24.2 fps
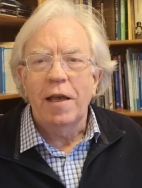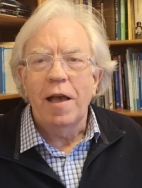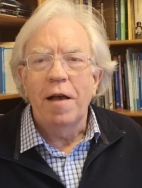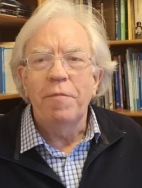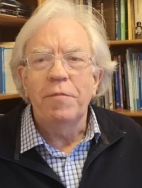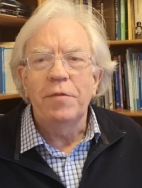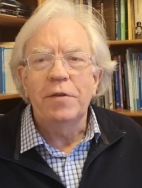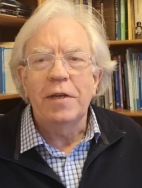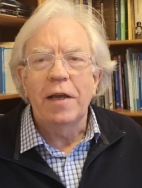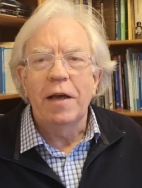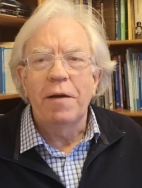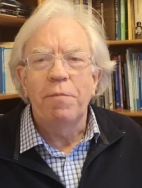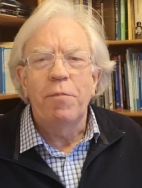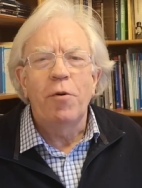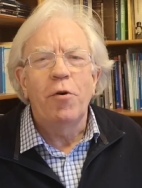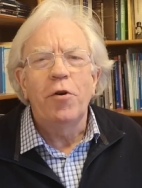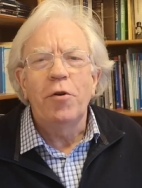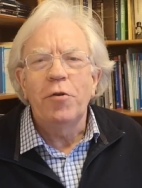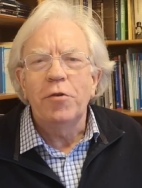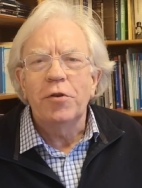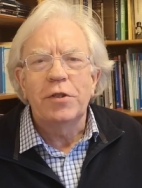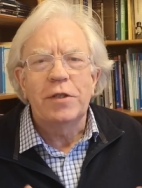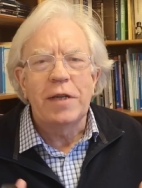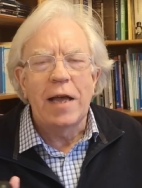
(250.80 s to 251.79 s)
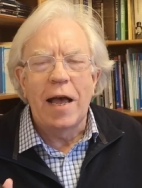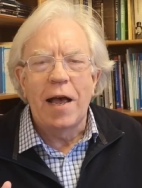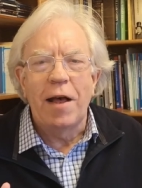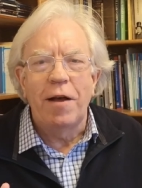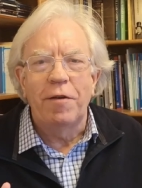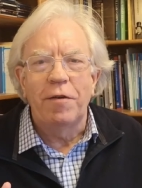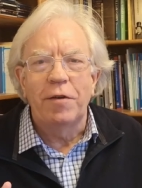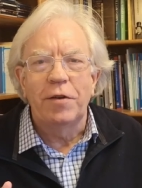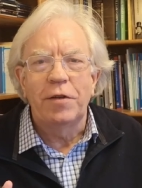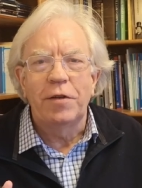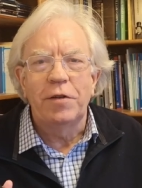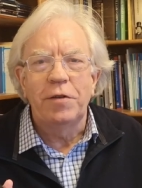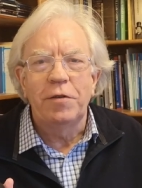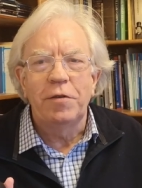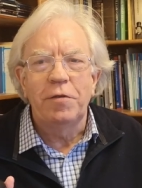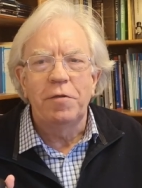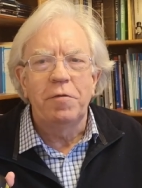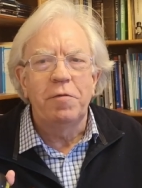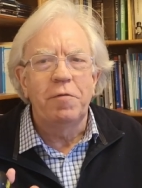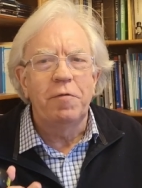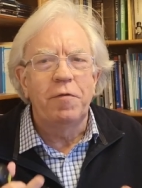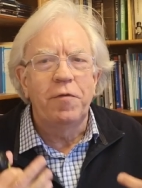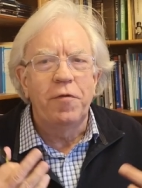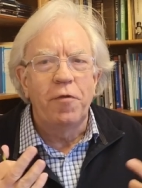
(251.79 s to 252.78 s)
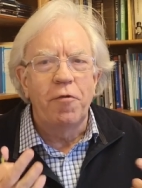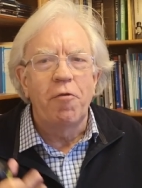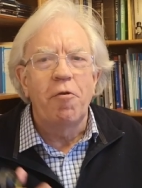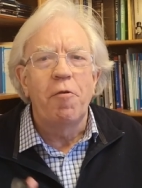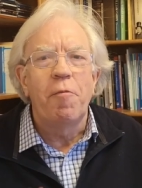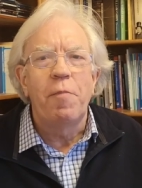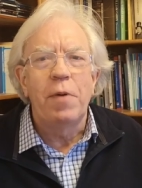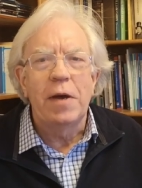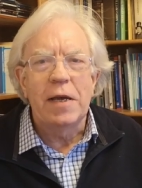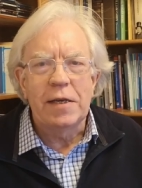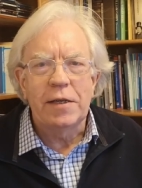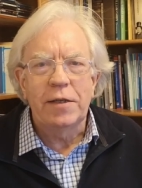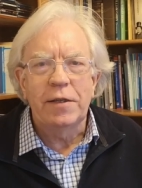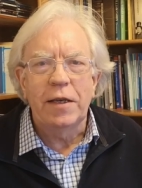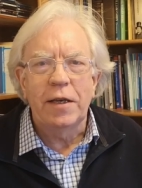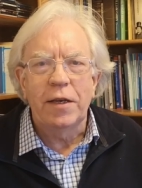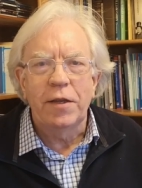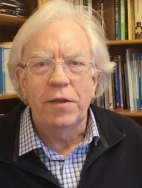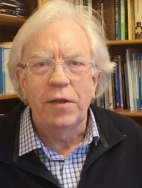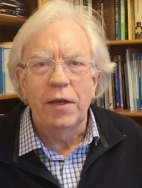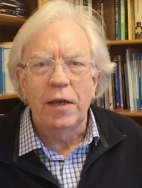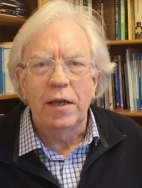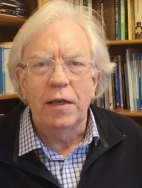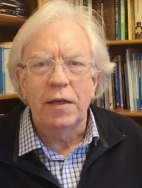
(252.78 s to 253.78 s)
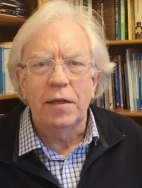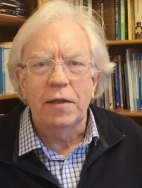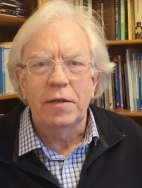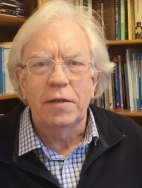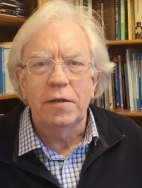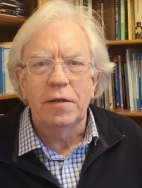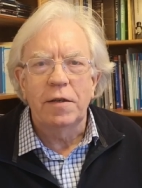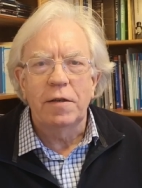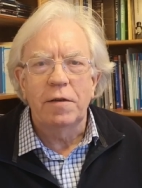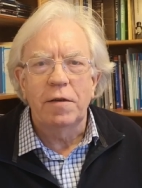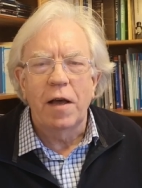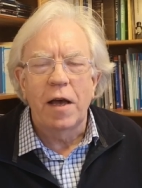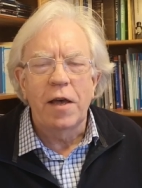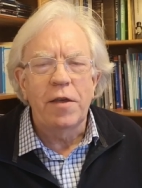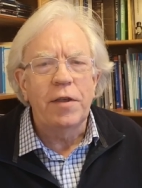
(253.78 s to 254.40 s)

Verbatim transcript: comes down, boils down to four basic things that